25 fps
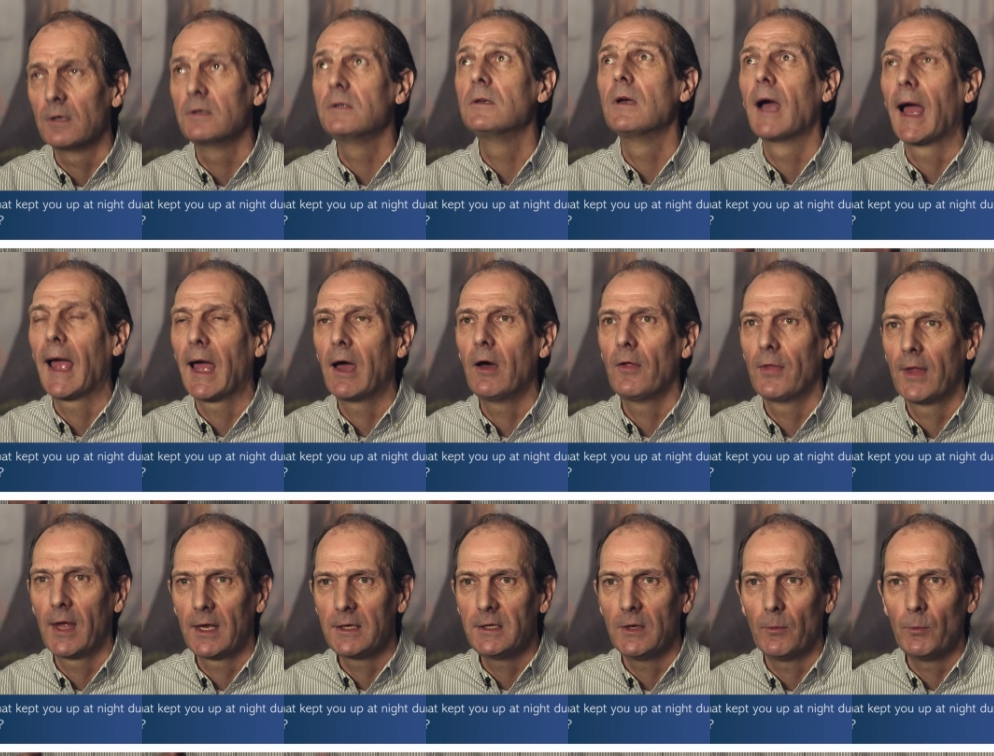How
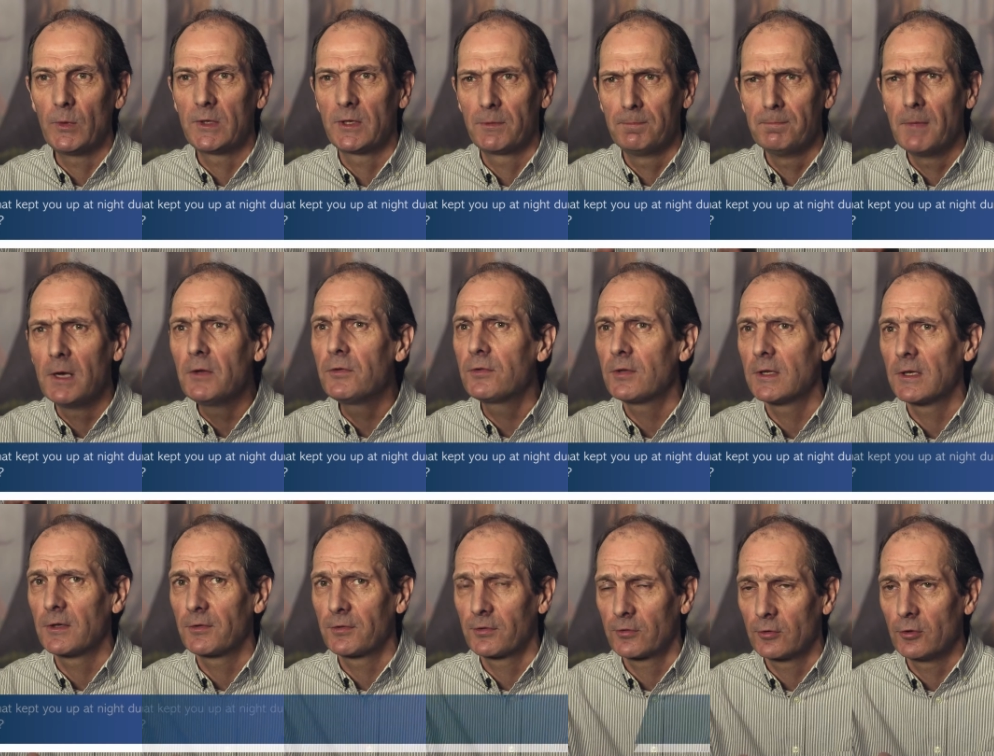that, you know, which is
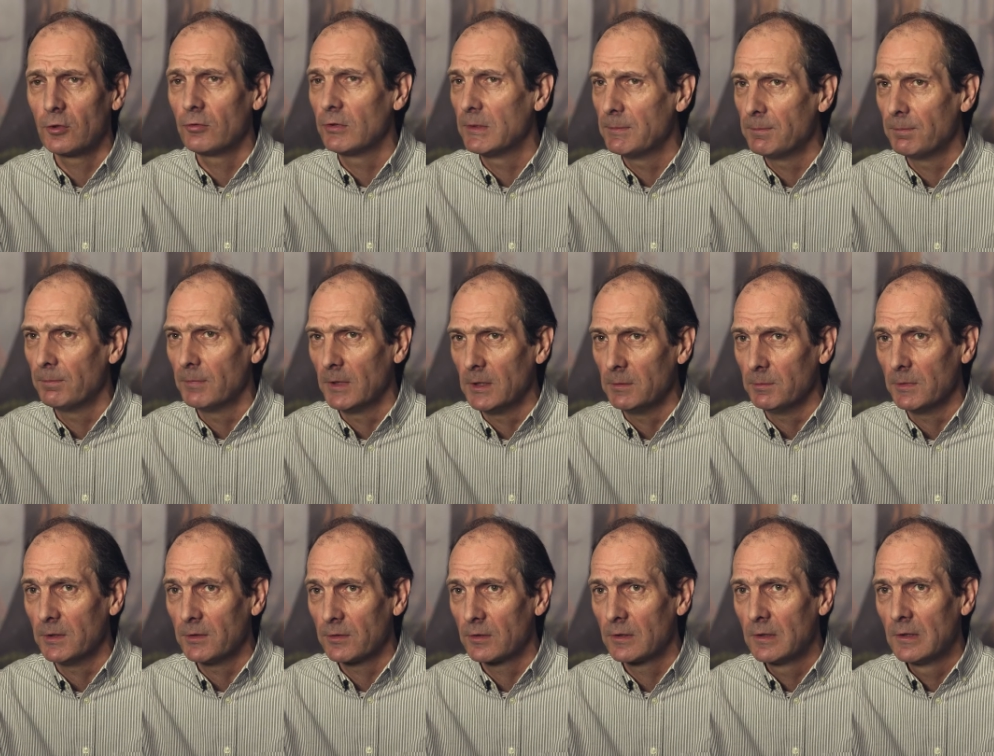mostly a story
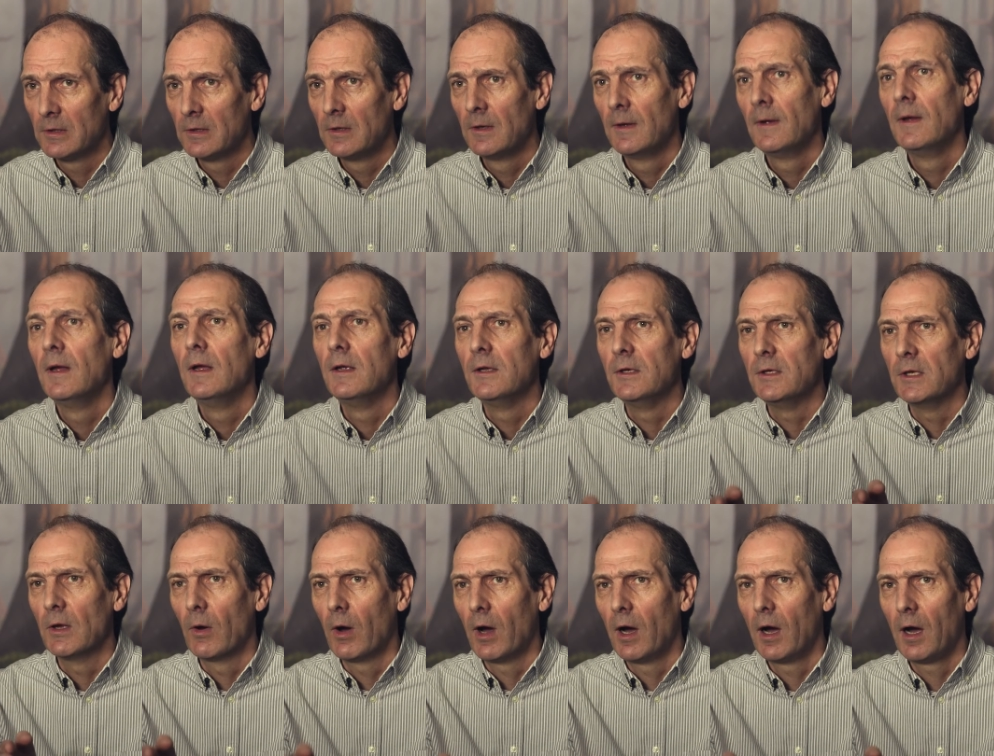moment you
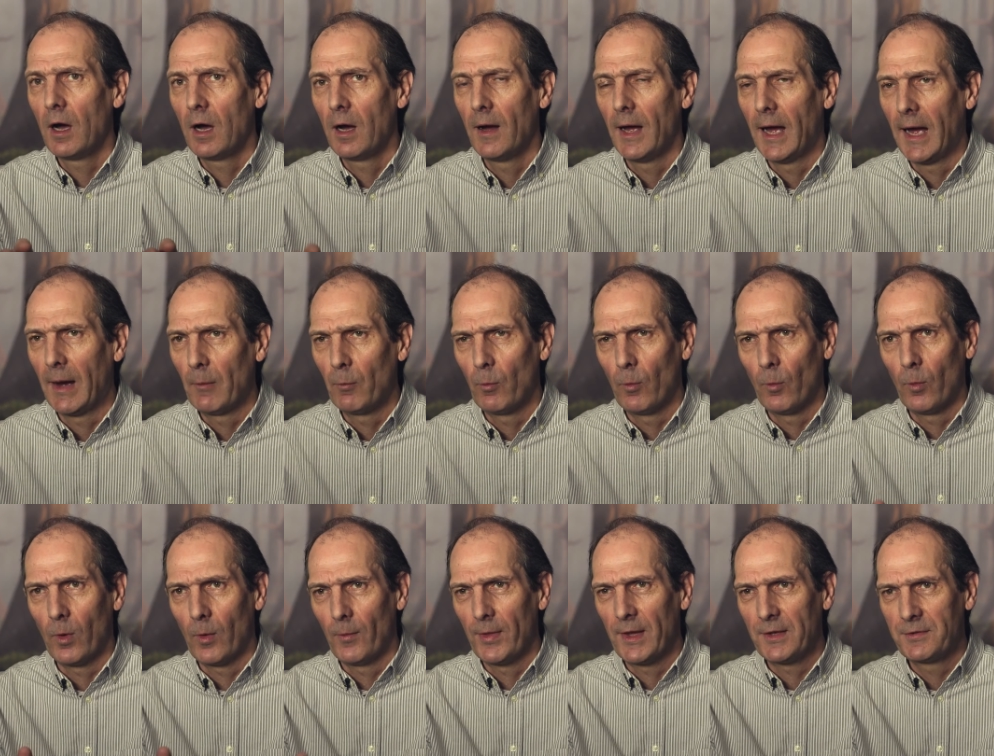know, are
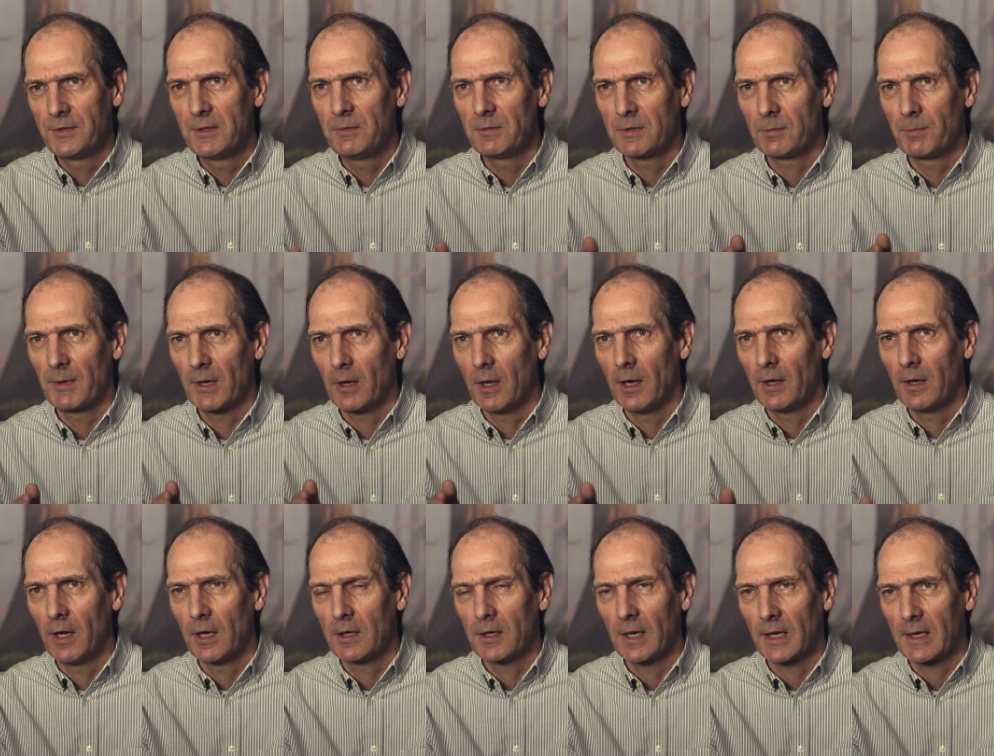what, there seems to be a,
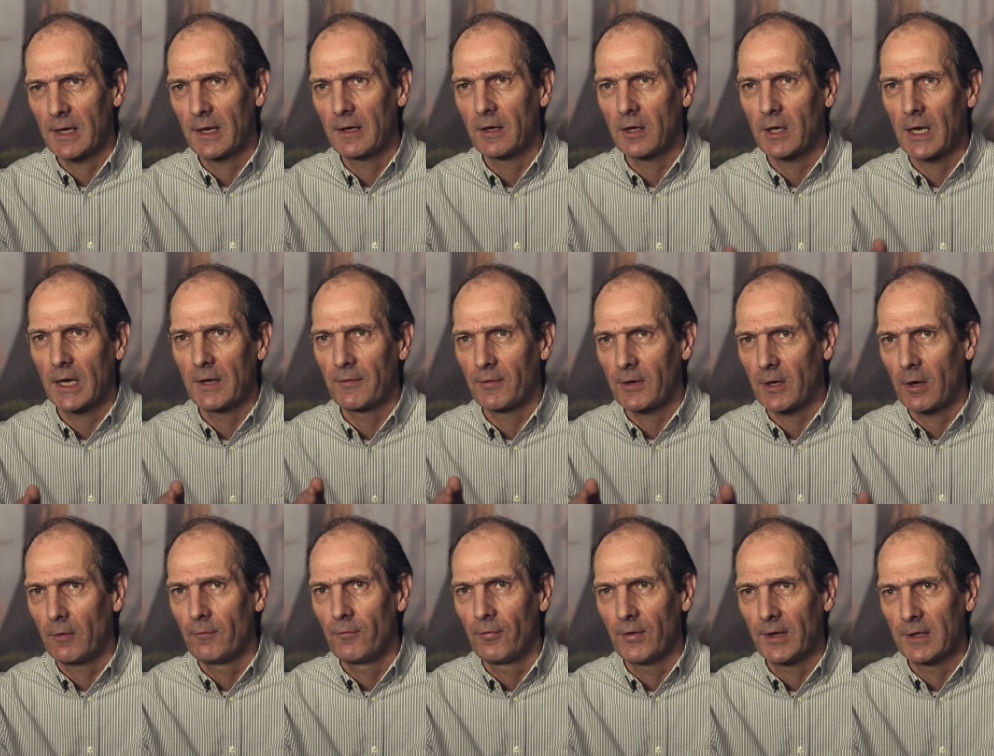a, kind of kind of
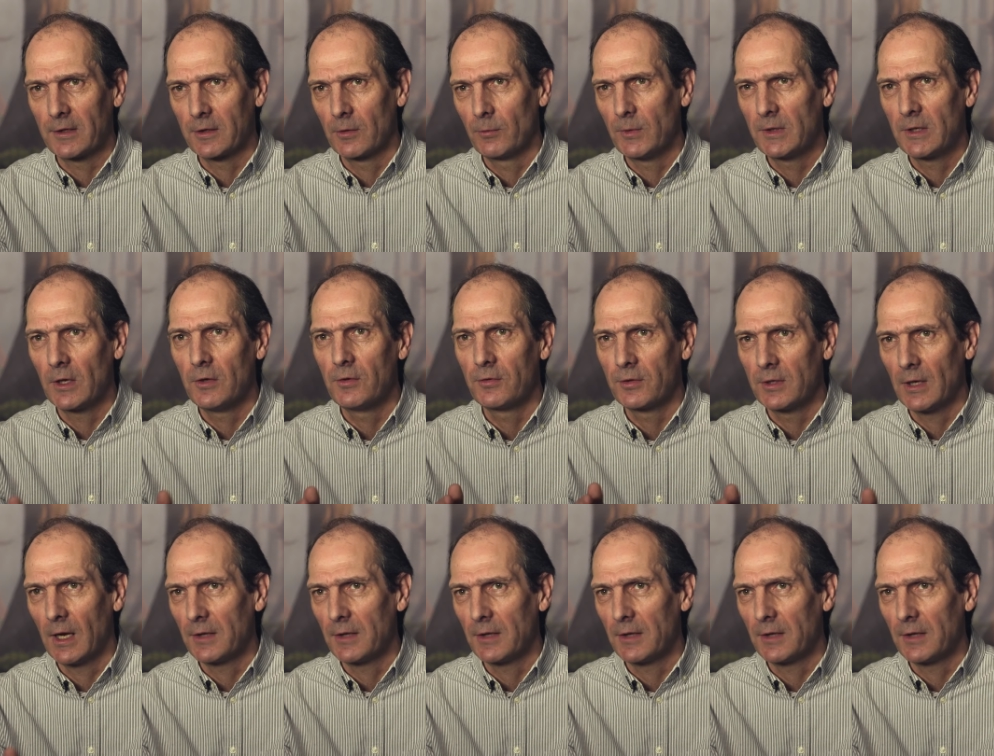conflict that we don't see.